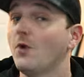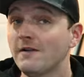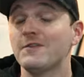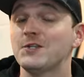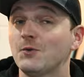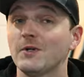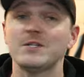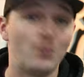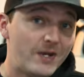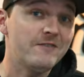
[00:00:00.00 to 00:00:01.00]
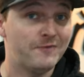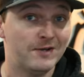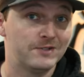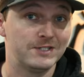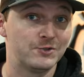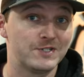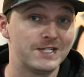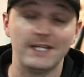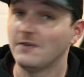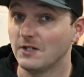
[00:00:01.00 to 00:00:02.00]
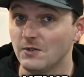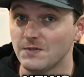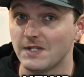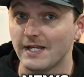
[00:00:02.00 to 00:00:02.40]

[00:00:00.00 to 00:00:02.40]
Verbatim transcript: One of the stories we found interesting in the news